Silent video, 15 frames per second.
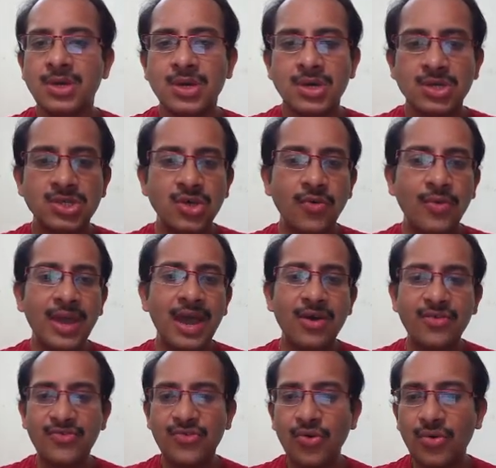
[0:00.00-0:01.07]
So we
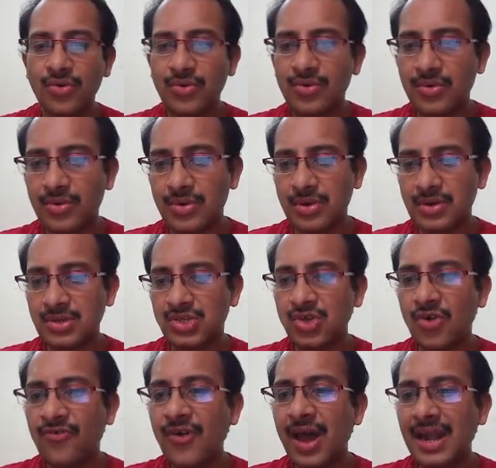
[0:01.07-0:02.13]
have
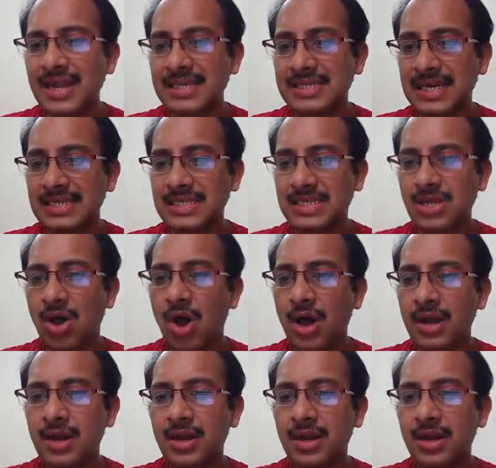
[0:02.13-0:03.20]
so far discussed
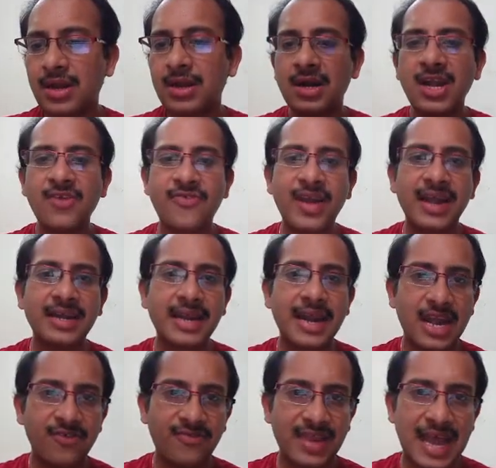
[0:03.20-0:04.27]
on different
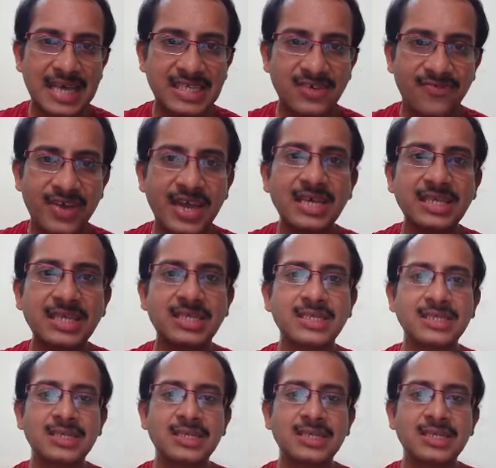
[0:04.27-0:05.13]
kind of classifiers,